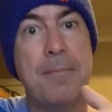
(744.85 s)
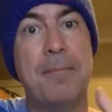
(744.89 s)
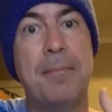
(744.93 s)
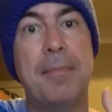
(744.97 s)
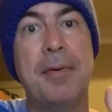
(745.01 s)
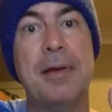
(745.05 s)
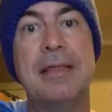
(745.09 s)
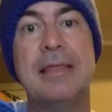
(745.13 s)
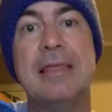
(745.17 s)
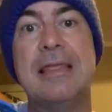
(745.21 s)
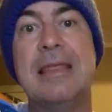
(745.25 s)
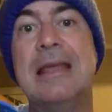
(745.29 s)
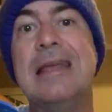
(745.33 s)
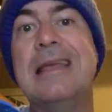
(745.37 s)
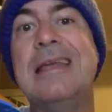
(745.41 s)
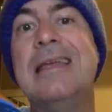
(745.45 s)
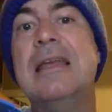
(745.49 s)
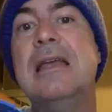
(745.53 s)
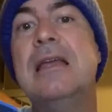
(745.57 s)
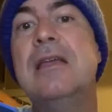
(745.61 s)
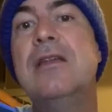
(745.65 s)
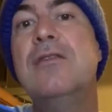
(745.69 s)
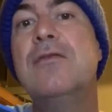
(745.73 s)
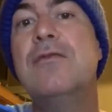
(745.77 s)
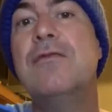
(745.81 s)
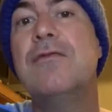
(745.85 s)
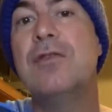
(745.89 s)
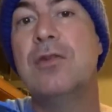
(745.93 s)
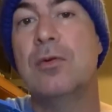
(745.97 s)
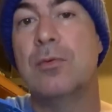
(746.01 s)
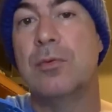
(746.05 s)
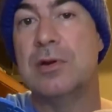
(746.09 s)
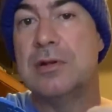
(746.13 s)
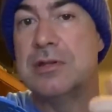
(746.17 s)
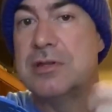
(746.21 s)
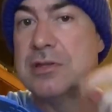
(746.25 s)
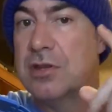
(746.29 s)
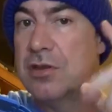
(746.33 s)
but the
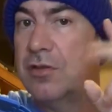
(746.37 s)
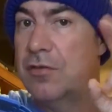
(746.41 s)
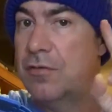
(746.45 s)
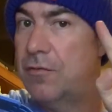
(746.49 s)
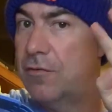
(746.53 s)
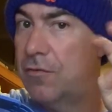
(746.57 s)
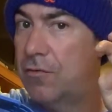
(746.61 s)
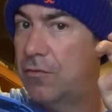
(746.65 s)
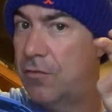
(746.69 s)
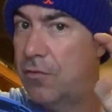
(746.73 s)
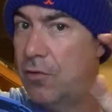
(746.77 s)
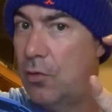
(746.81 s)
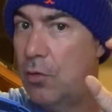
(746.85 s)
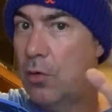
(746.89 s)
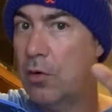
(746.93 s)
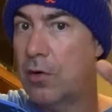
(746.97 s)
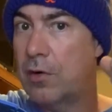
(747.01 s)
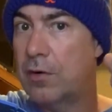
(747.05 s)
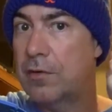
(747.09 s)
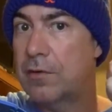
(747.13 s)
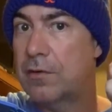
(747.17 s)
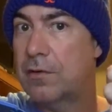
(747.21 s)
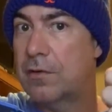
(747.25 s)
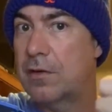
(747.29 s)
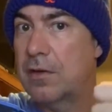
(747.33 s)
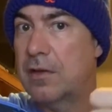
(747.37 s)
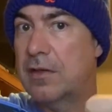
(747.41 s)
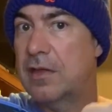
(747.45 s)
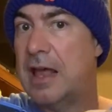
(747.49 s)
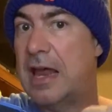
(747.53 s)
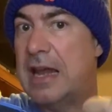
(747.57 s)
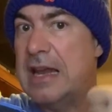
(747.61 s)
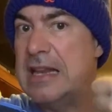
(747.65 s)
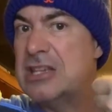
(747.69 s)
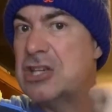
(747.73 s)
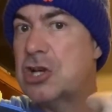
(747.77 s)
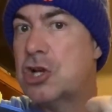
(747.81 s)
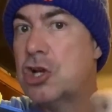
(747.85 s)
influence, the force
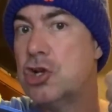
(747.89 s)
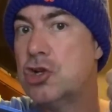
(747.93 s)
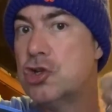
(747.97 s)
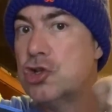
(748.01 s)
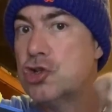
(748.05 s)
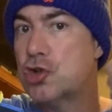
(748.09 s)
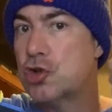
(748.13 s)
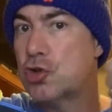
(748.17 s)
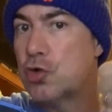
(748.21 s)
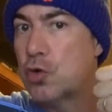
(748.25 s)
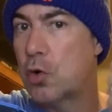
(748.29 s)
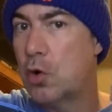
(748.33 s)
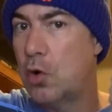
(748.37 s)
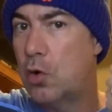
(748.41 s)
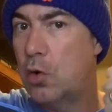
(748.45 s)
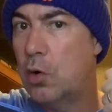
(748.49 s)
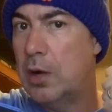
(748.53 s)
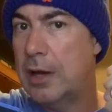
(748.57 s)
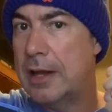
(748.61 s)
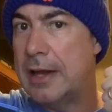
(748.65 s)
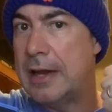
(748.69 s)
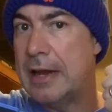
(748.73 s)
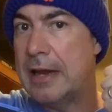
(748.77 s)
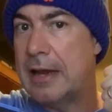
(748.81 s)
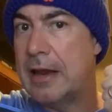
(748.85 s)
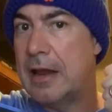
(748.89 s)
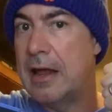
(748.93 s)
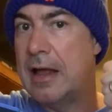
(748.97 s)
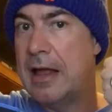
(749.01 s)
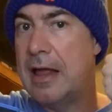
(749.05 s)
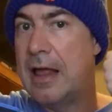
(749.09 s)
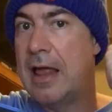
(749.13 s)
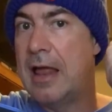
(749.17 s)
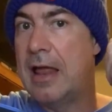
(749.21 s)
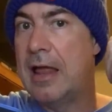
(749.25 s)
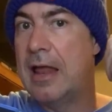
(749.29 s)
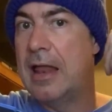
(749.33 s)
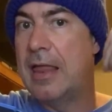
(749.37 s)
that is controlling
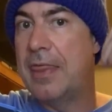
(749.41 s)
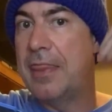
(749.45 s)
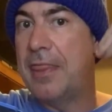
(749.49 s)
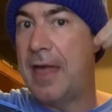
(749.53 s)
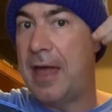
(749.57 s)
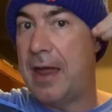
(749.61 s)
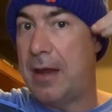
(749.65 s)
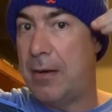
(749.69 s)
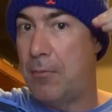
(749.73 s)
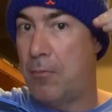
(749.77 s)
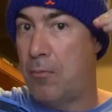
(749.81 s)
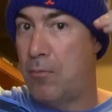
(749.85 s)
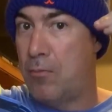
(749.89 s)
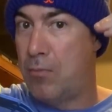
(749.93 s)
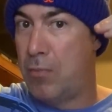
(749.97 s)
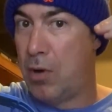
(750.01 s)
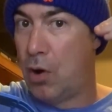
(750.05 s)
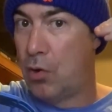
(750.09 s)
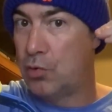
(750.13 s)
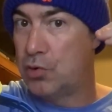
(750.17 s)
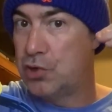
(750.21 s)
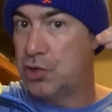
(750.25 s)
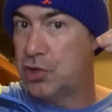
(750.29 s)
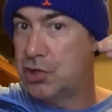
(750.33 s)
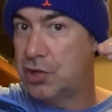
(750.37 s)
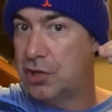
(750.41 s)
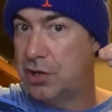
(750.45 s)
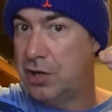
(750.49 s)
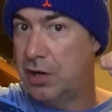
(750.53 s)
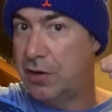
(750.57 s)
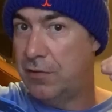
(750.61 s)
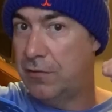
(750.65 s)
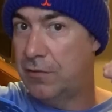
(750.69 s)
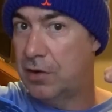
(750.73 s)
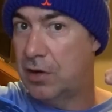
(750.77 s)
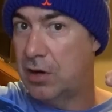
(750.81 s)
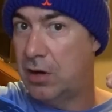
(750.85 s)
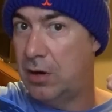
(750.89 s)
that motion
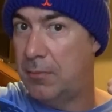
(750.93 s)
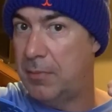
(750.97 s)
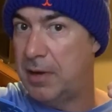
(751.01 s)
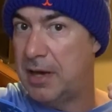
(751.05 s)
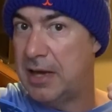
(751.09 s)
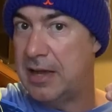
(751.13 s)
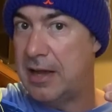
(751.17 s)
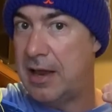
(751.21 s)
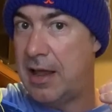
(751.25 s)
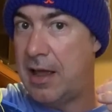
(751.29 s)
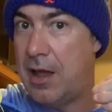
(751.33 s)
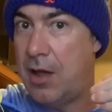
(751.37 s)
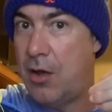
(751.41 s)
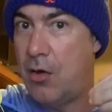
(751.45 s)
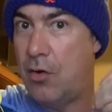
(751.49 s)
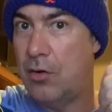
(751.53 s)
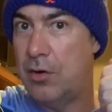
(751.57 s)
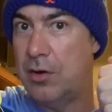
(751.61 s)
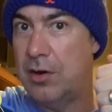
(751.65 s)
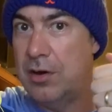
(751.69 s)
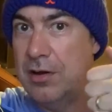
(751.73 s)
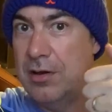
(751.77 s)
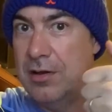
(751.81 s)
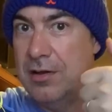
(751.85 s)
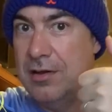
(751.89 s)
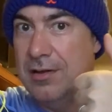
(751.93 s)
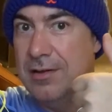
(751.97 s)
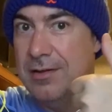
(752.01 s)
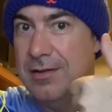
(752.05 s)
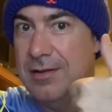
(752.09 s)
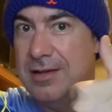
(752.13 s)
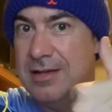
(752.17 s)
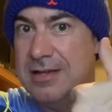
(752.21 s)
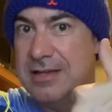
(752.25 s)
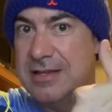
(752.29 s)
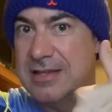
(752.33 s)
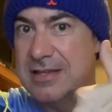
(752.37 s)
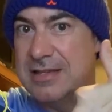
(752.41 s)
of coming down
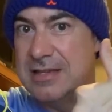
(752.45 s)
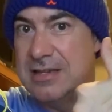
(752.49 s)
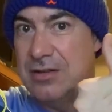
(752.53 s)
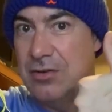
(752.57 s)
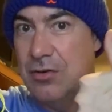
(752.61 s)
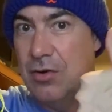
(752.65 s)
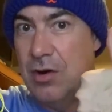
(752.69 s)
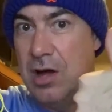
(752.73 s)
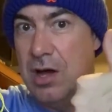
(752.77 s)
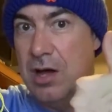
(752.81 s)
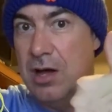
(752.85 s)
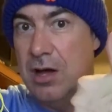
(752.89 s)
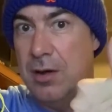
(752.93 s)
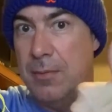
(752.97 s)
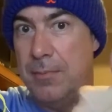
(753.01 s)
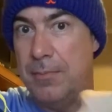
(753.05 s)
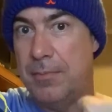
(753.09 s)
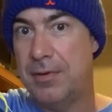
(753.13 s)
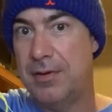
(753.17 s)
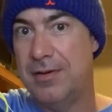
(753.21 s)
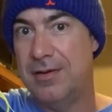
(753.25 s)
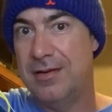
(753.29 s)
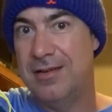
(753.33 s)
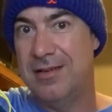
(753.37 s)
is still up.